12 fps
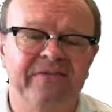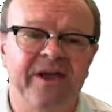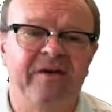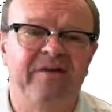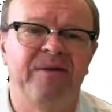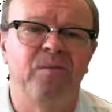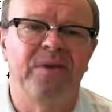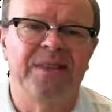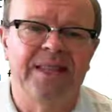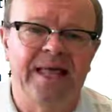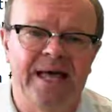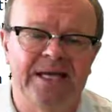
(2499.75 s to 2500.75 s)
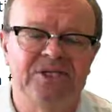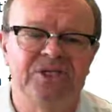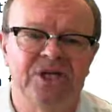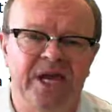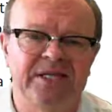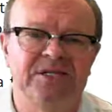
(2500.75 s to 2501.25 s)
vary with
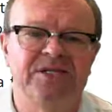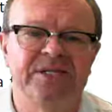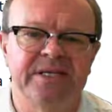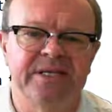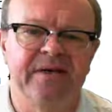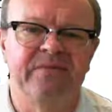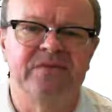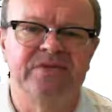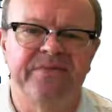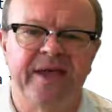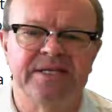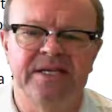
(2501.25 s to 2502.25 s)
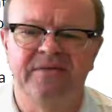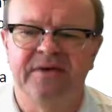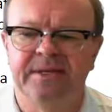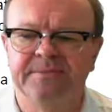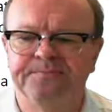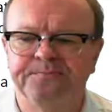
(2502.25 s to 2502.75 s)
large changes in levels of
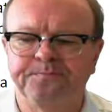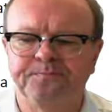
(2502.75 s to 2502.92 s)
activity.